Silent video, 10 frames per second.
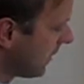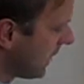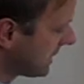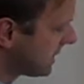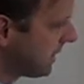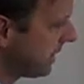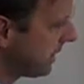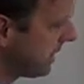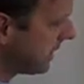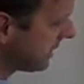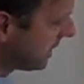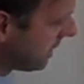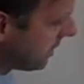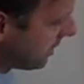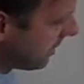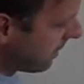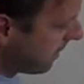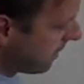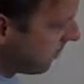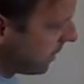last thing is,
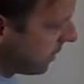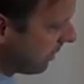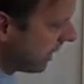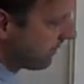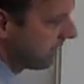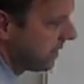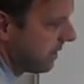when you have